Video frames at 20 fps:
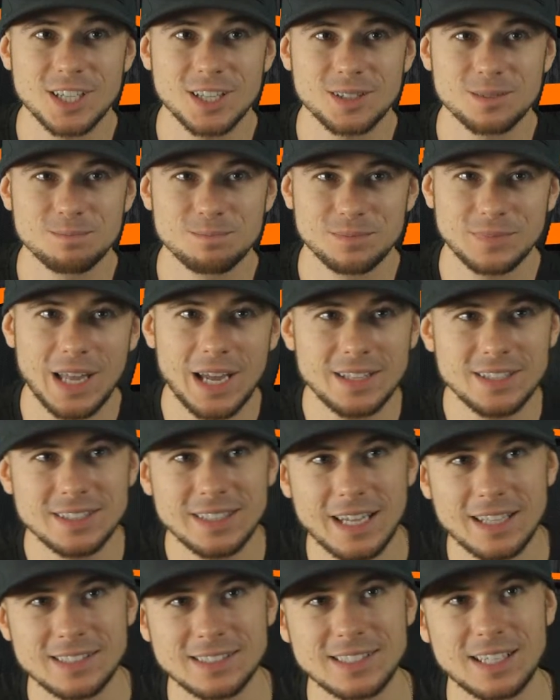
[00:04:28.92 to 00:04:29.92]
it,
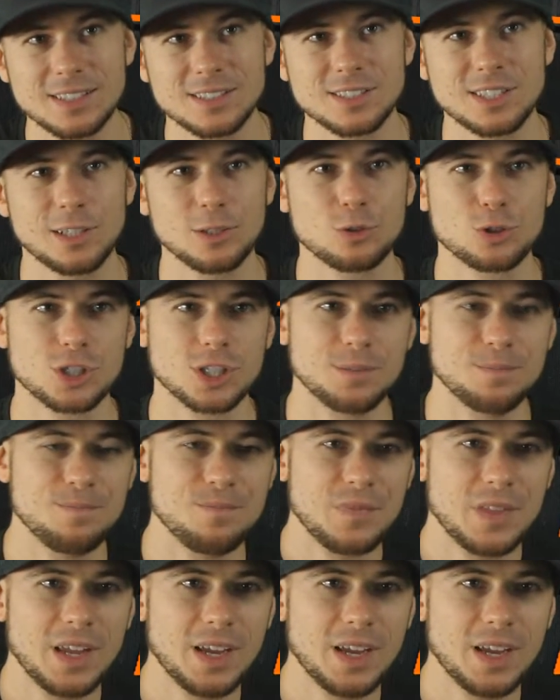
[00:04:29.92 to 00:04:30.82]
ninety-nine cent solution.